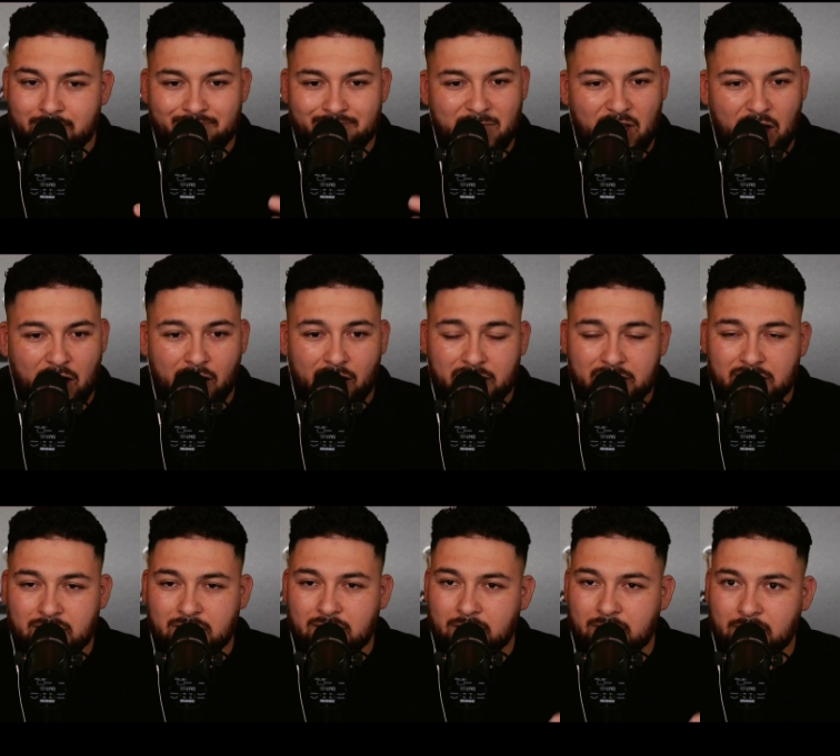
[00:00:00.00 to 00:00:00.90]

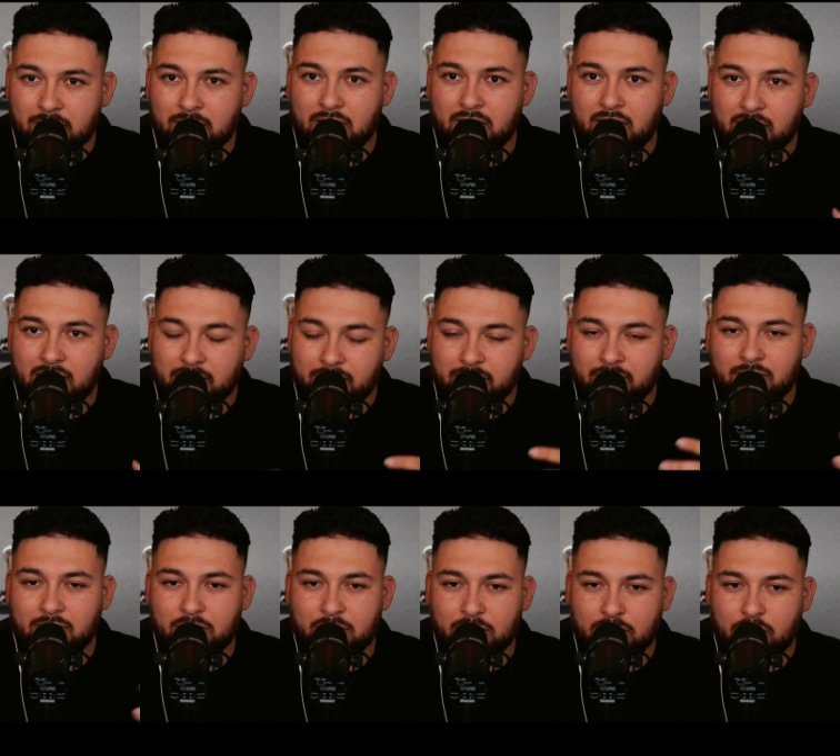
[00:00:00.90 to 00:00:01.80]
us kind of
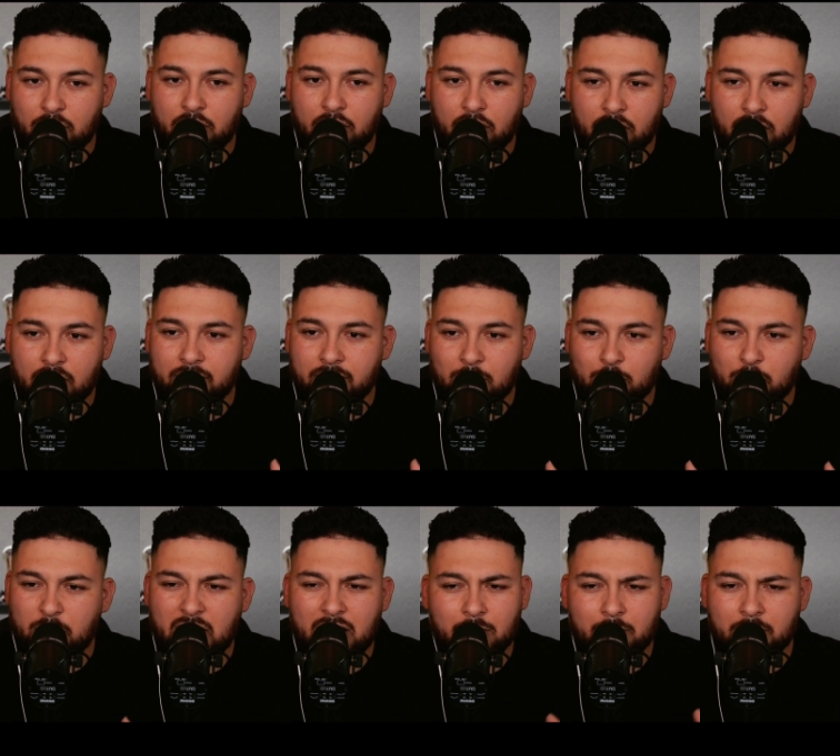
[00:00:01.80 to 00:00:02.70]
starting off, and we
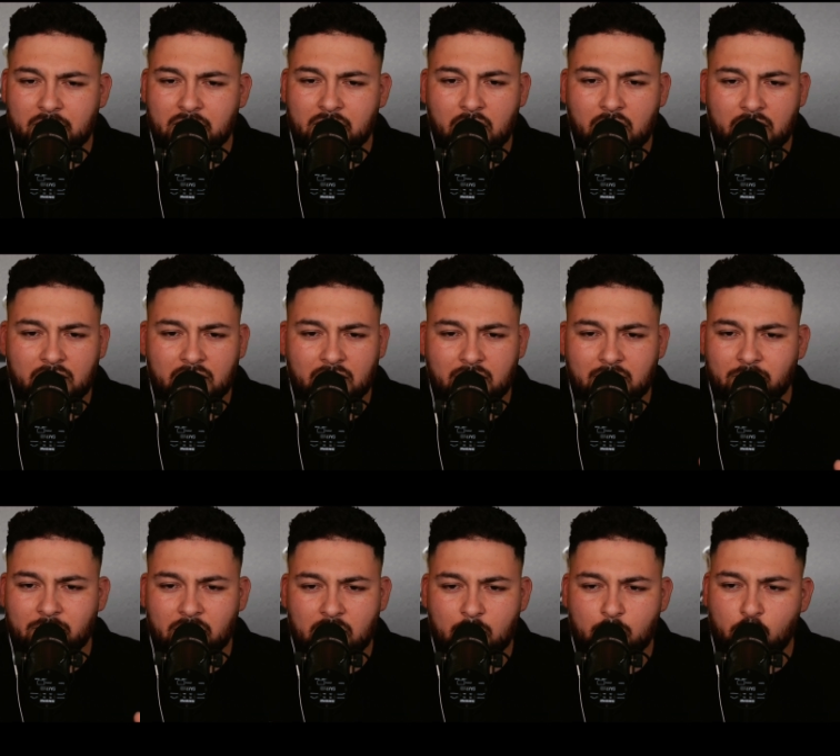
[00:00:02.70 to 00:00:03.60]
had already gone and covered
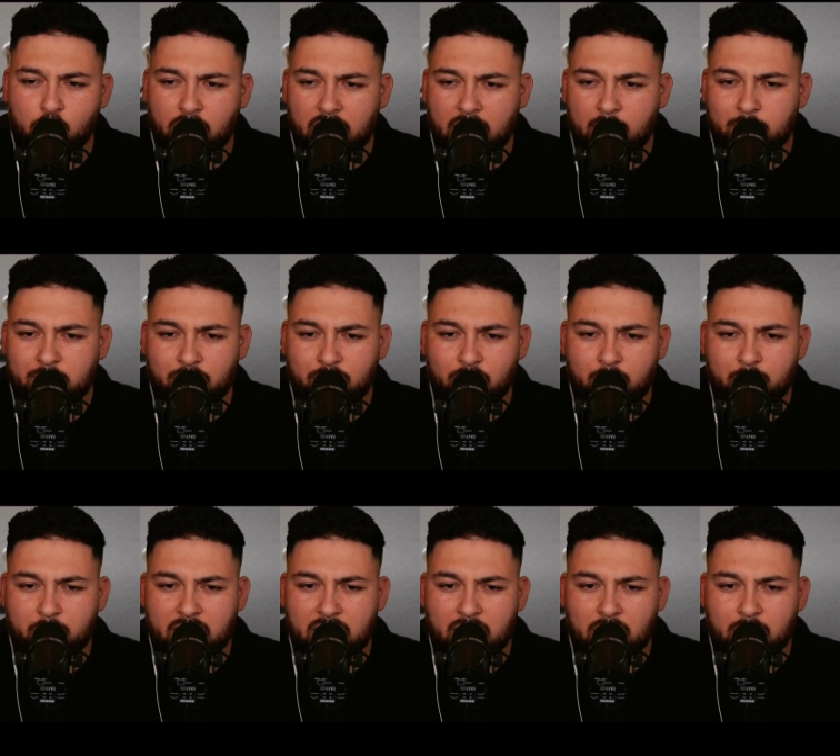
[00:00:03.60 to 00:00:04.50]
a couple games for
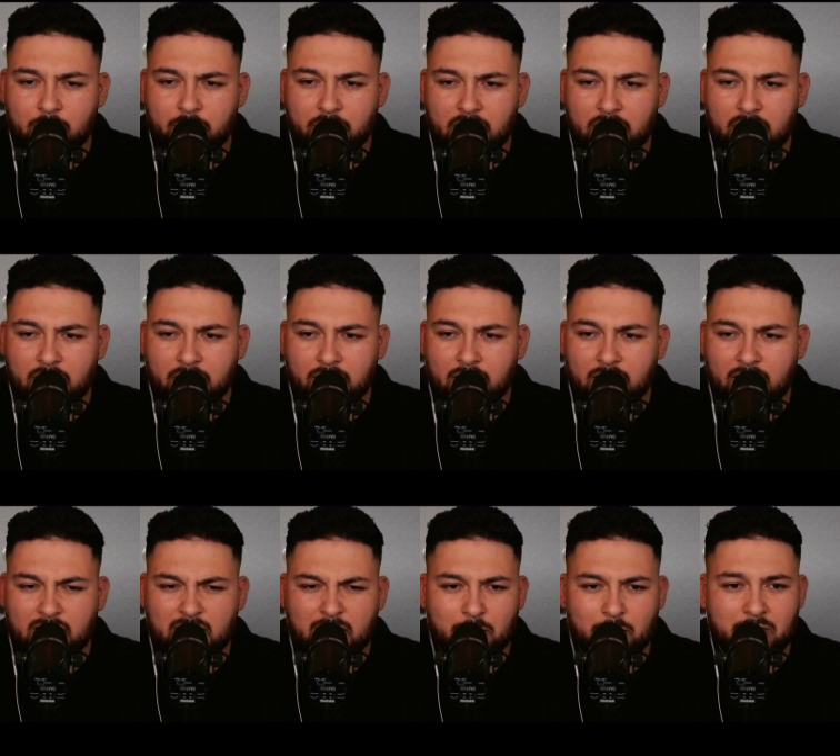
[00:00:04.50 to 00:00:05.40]
America already, and I
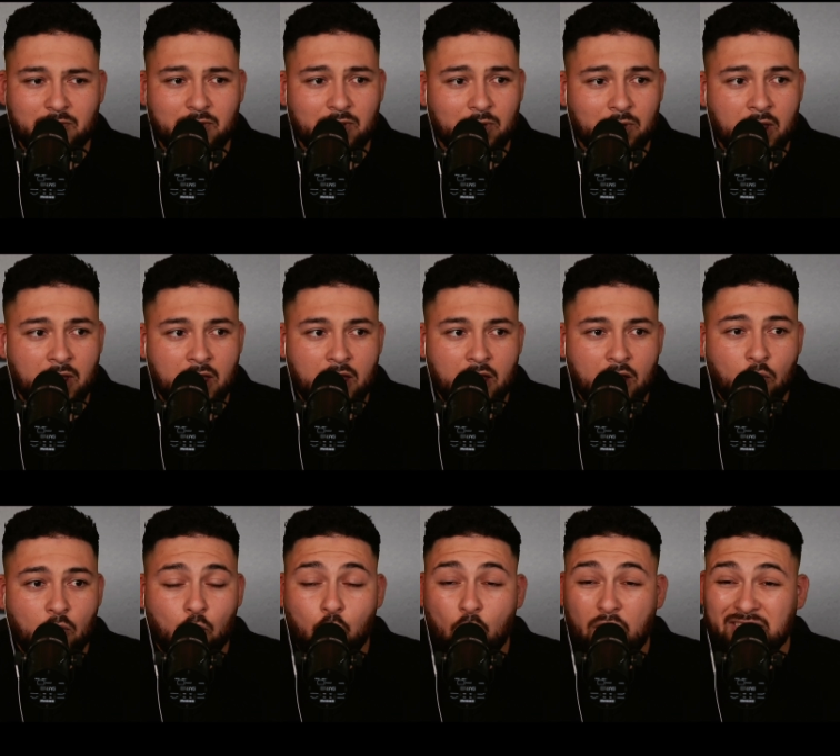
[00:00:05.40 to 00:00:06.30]
think we even
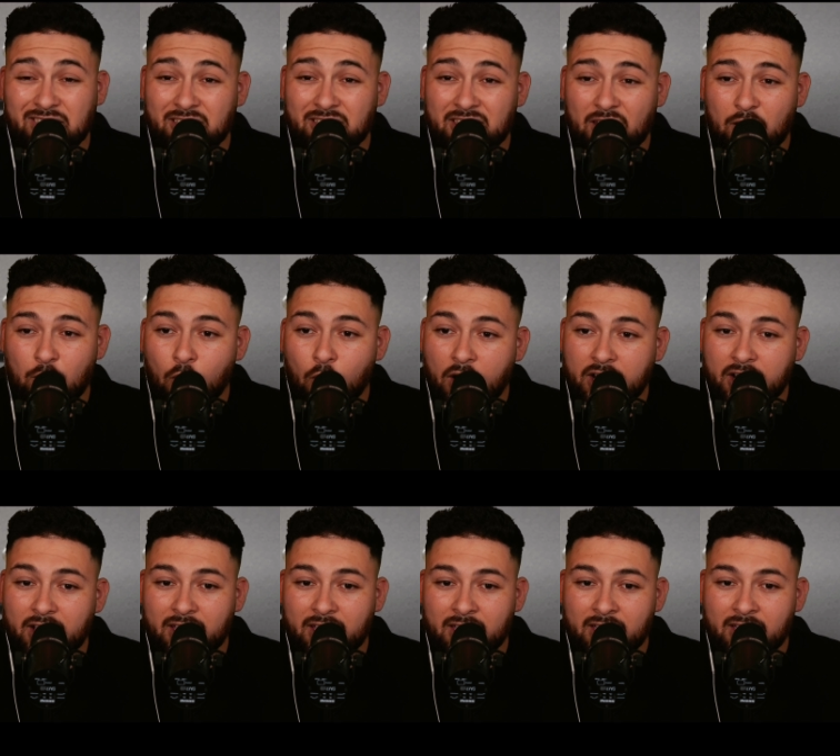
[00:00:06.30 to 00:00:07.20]
went to
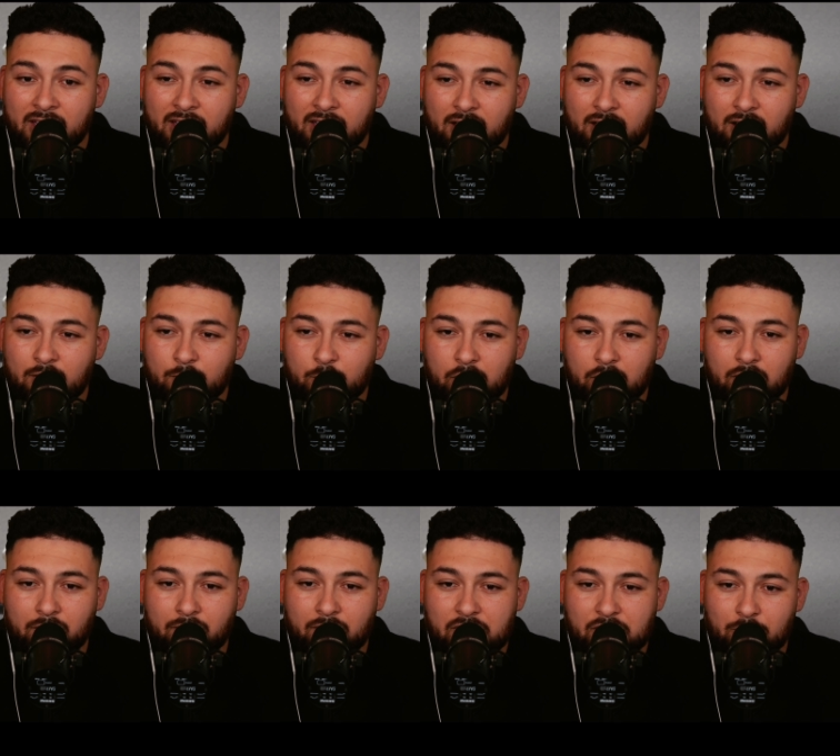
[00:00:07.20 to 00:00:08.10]
Tijuana and covered an
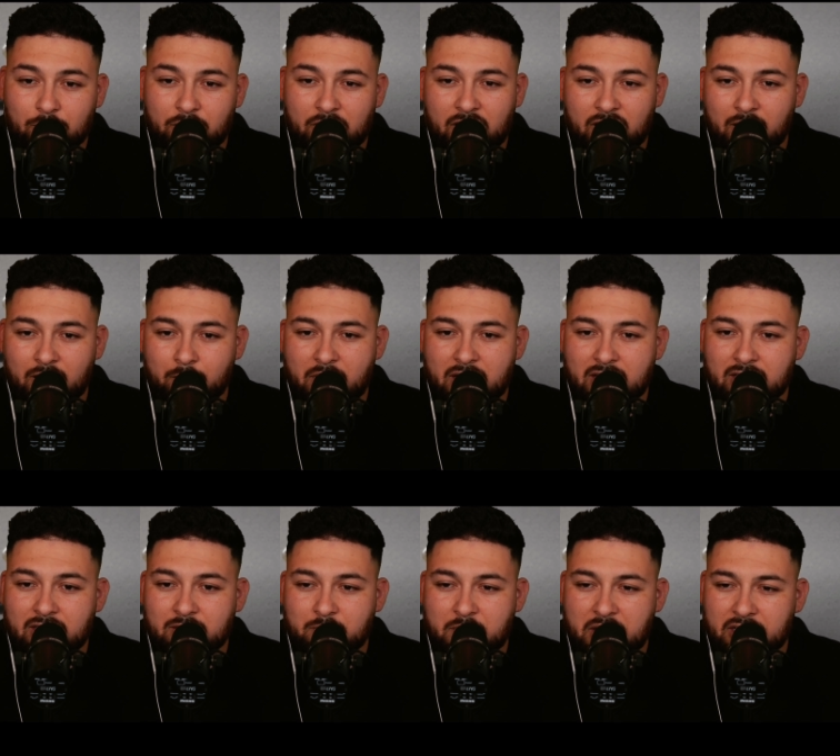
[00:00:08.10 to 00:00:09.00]
official Liga
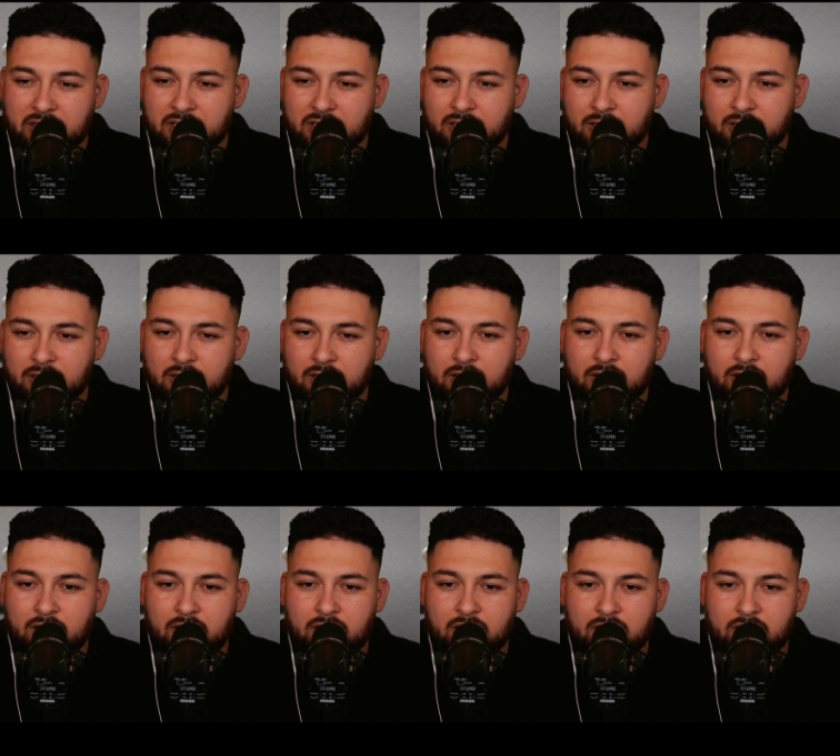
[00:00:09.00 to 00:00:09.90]
MX match
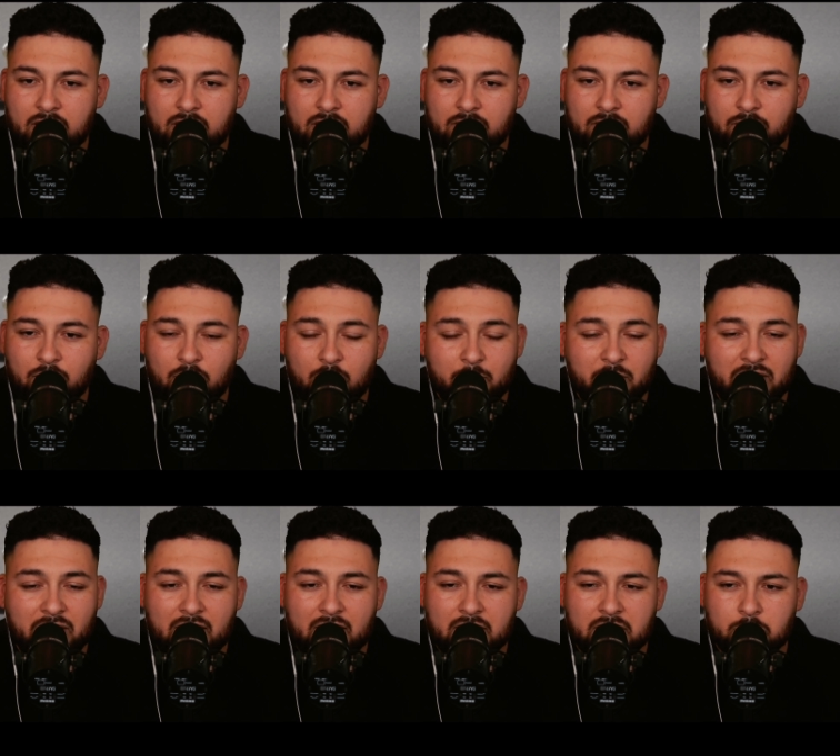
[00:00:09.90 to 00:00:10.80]
for
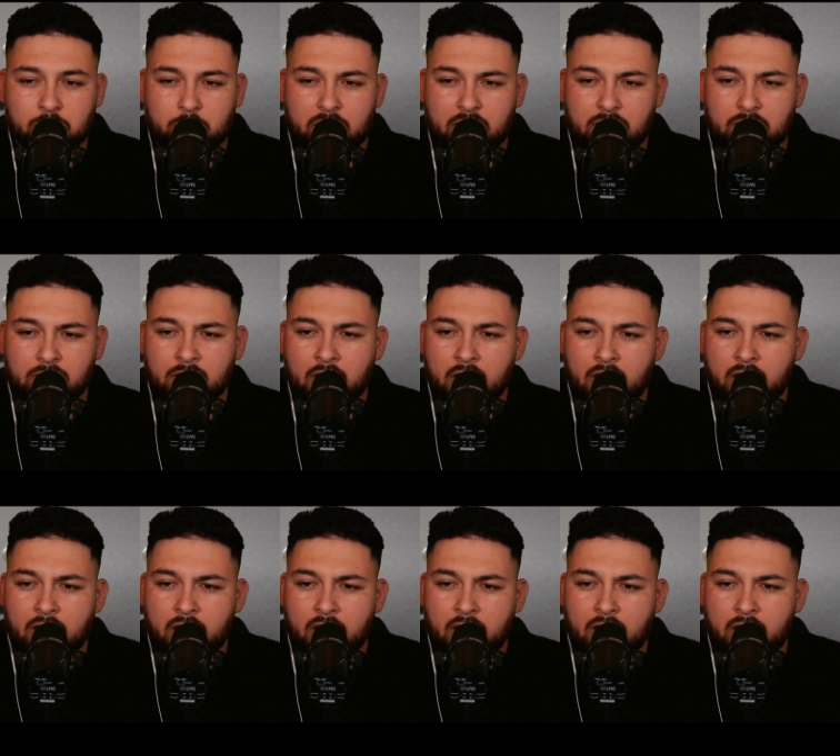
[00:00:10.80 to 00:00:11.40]
America as well.